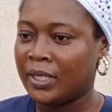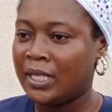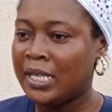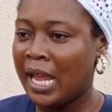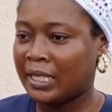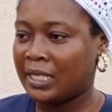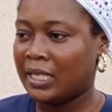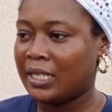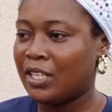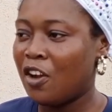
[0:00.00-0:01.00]
Yet,
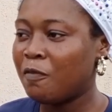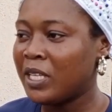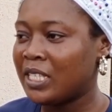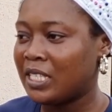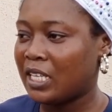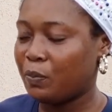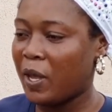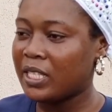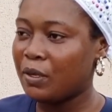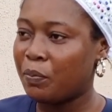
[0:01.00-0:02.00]
the government is
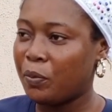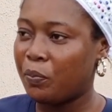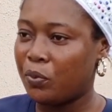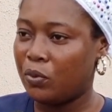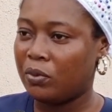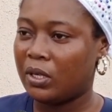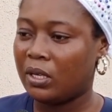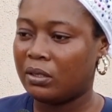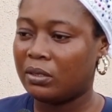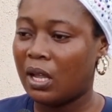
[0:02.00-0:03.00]
expecting people,
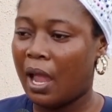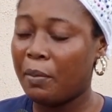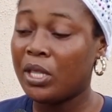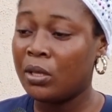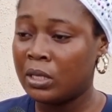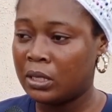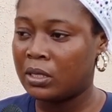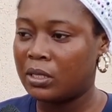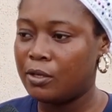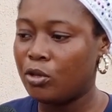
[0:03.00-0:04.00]
I mean
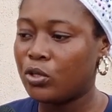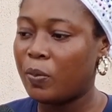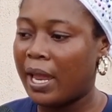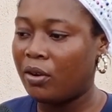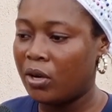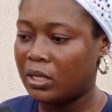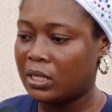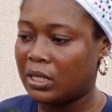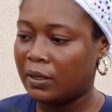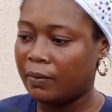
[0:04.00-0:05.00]
nurses, not to
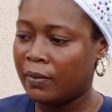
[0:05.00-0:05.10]
migrate.